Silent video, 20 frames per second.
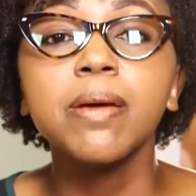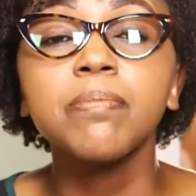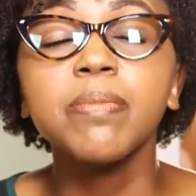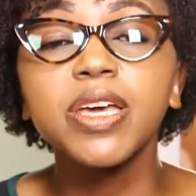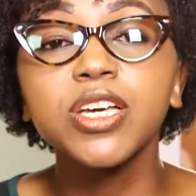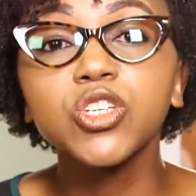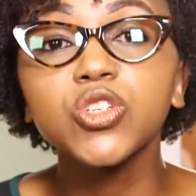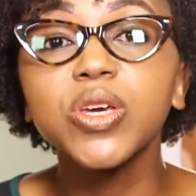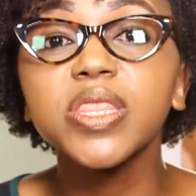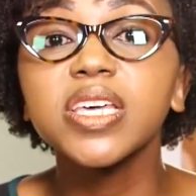
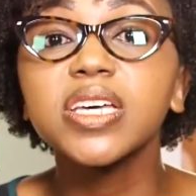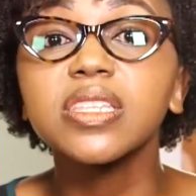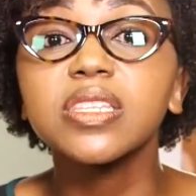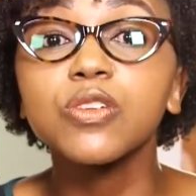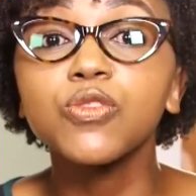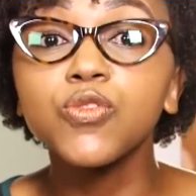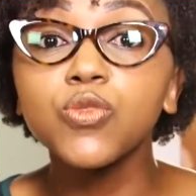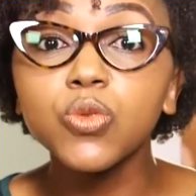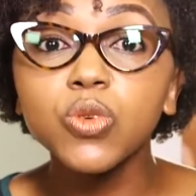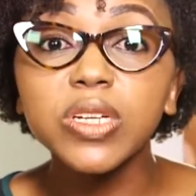Make sure that
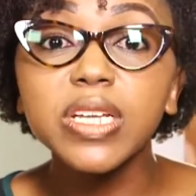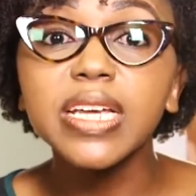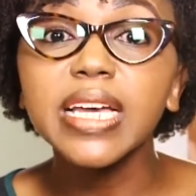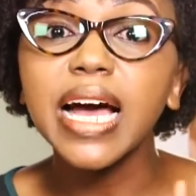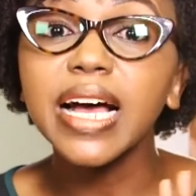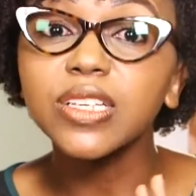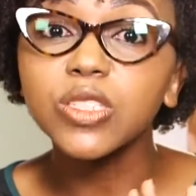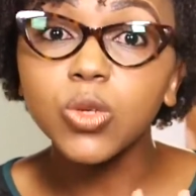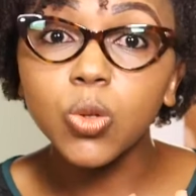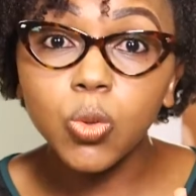the food
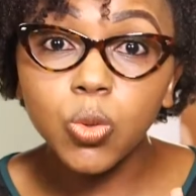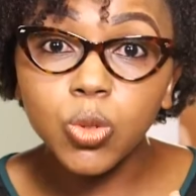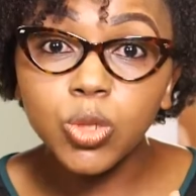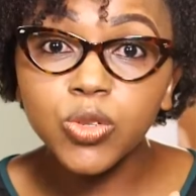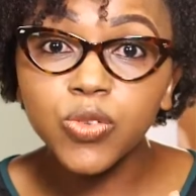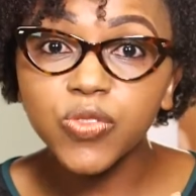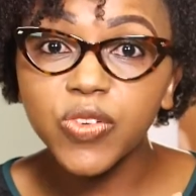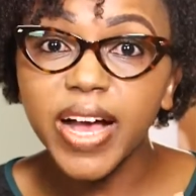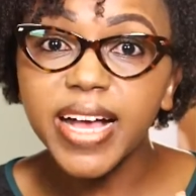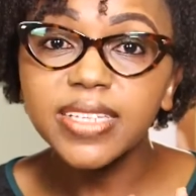has
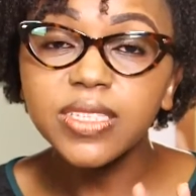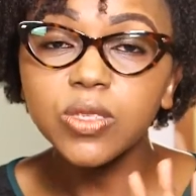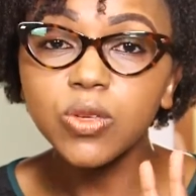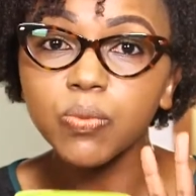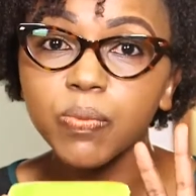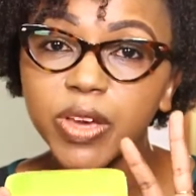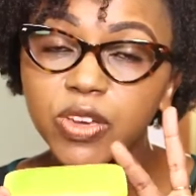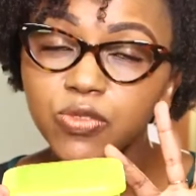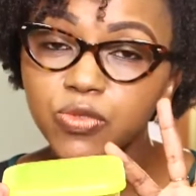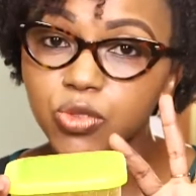cooled fast. So
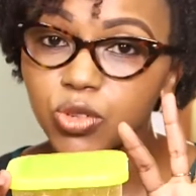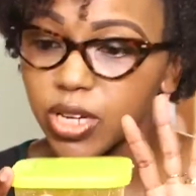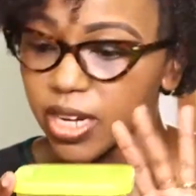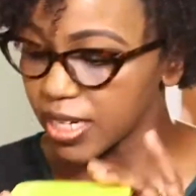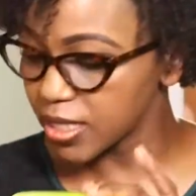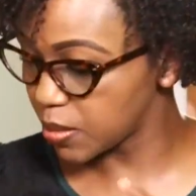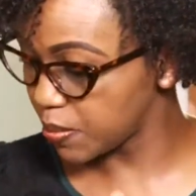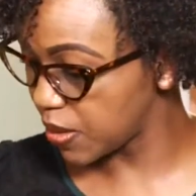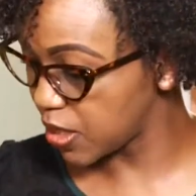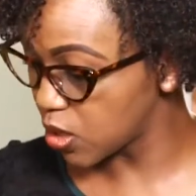my food
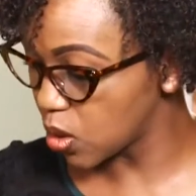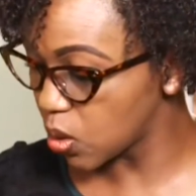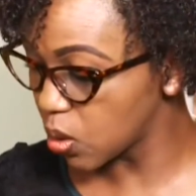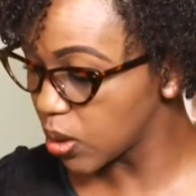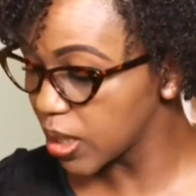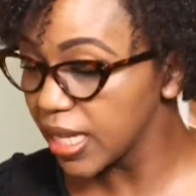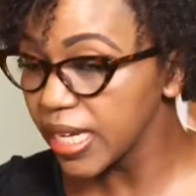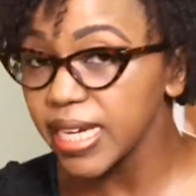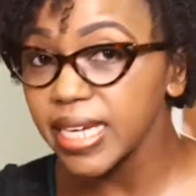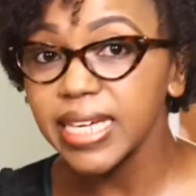has been
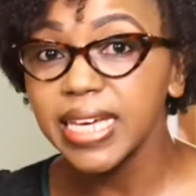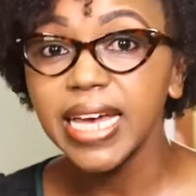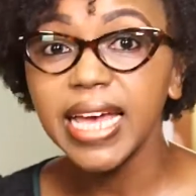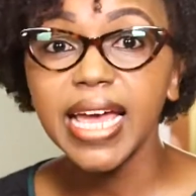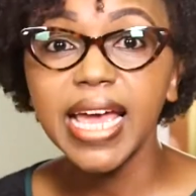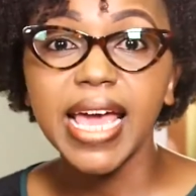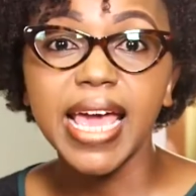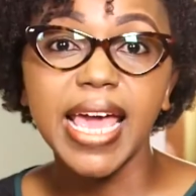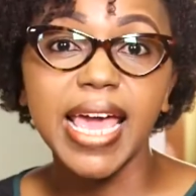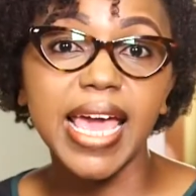cooling
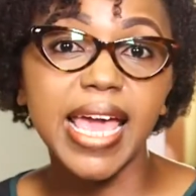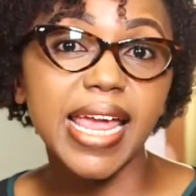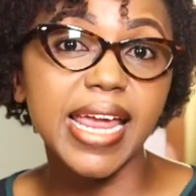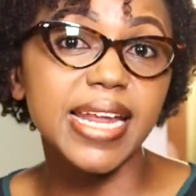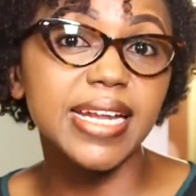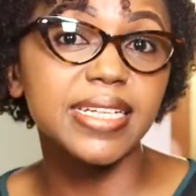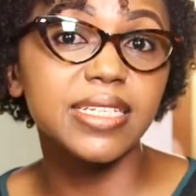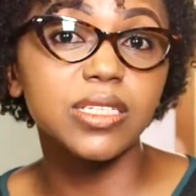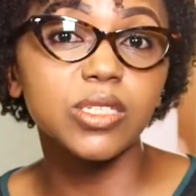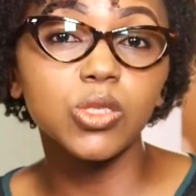
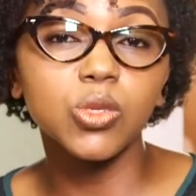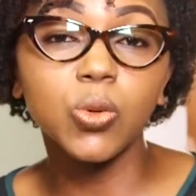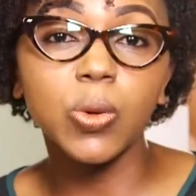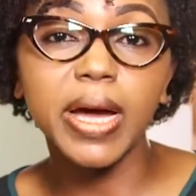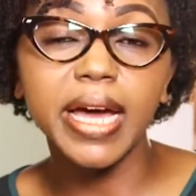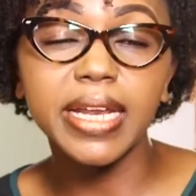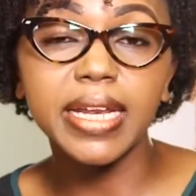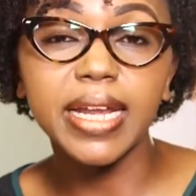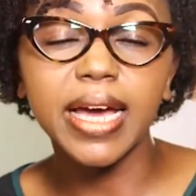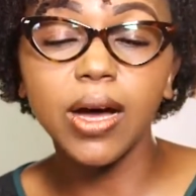and you
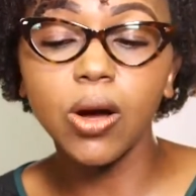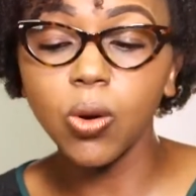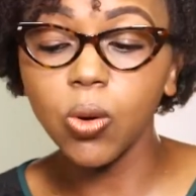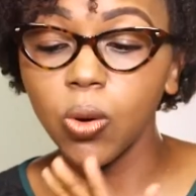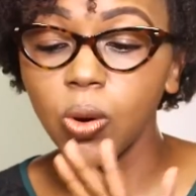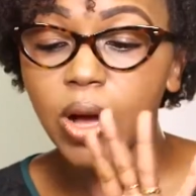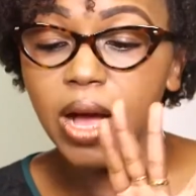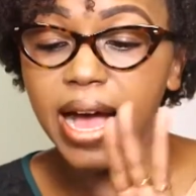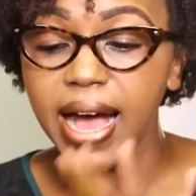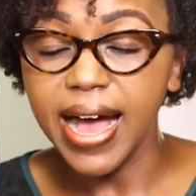can
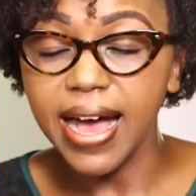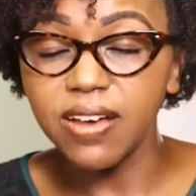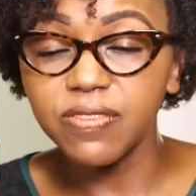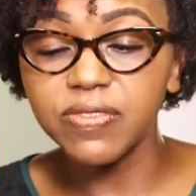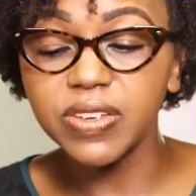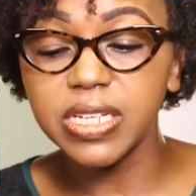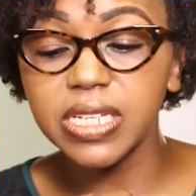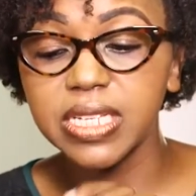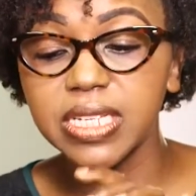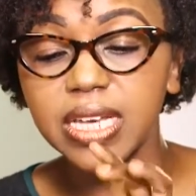now
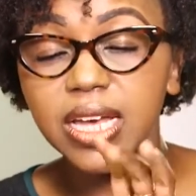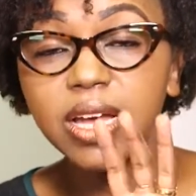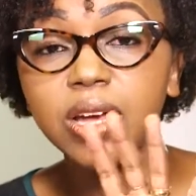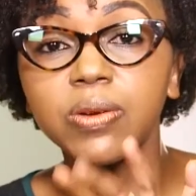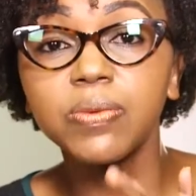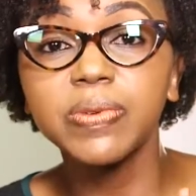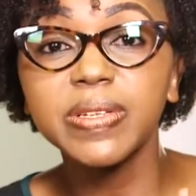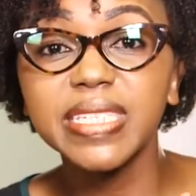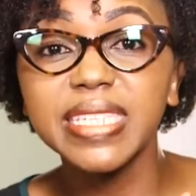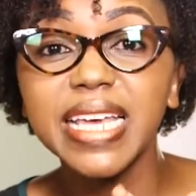have it
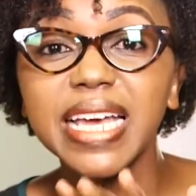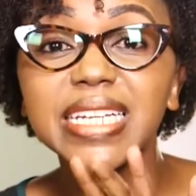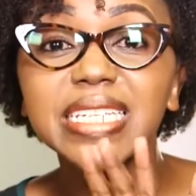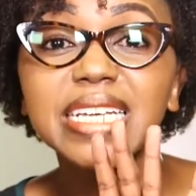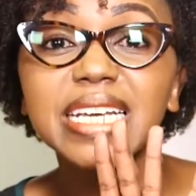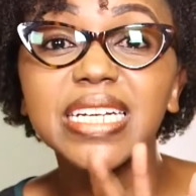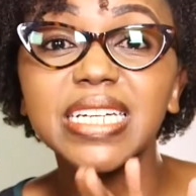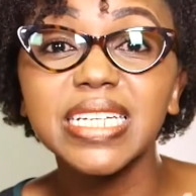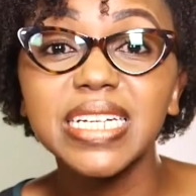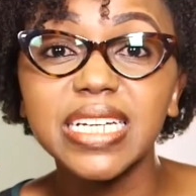
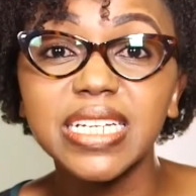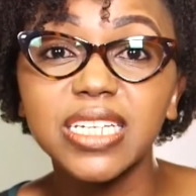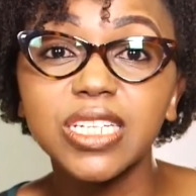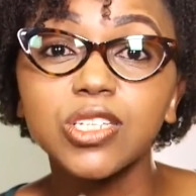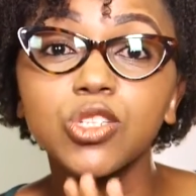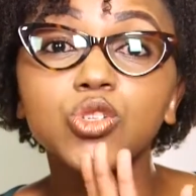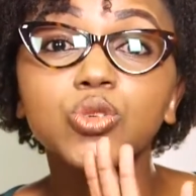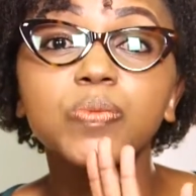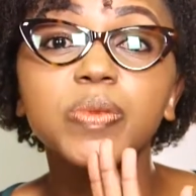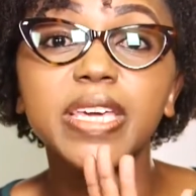set and
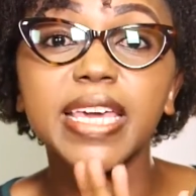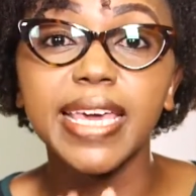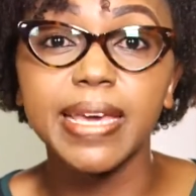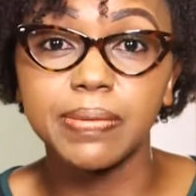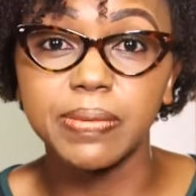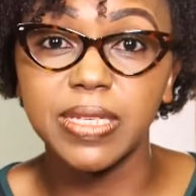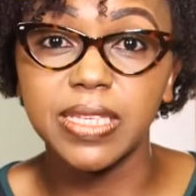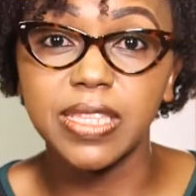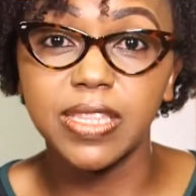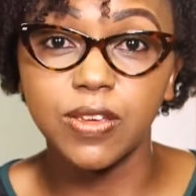ready to be
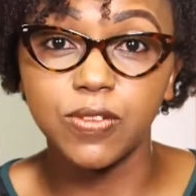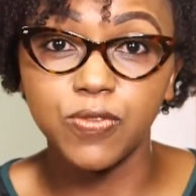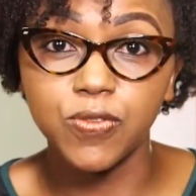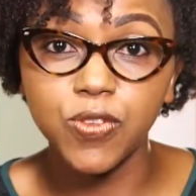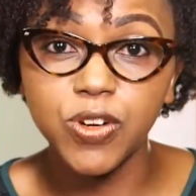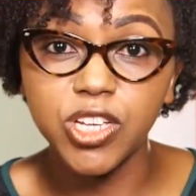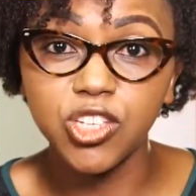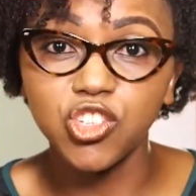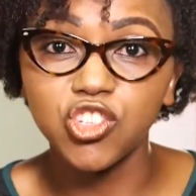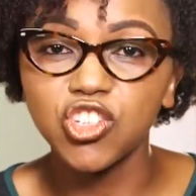kept in the
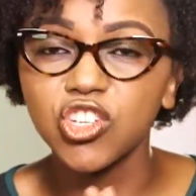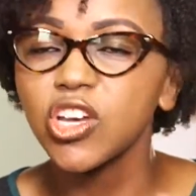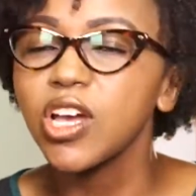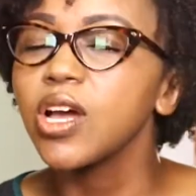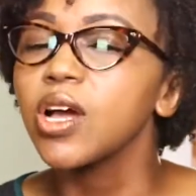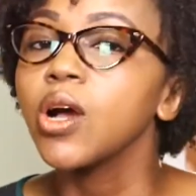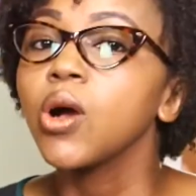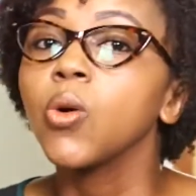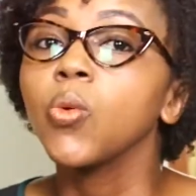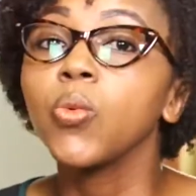fridge.
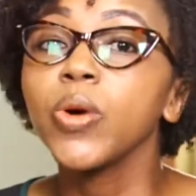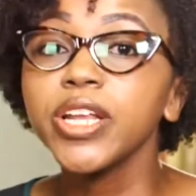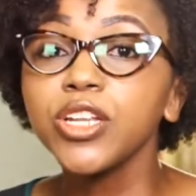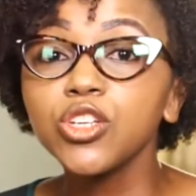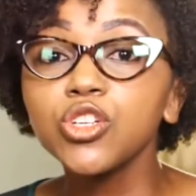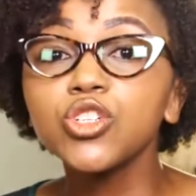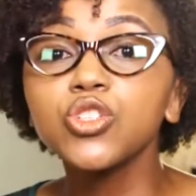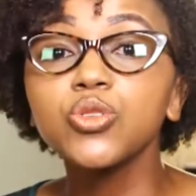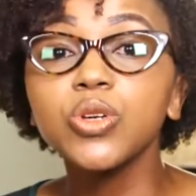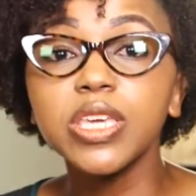When
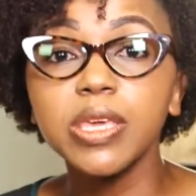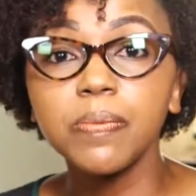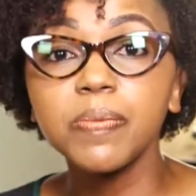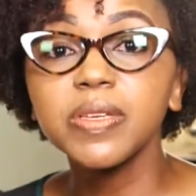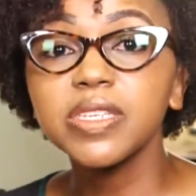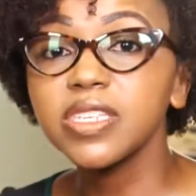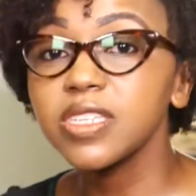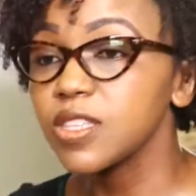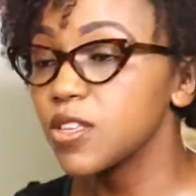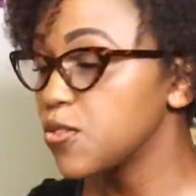you do keep
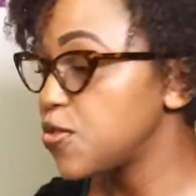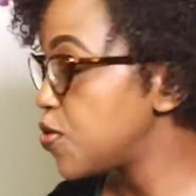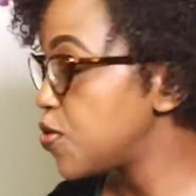it in the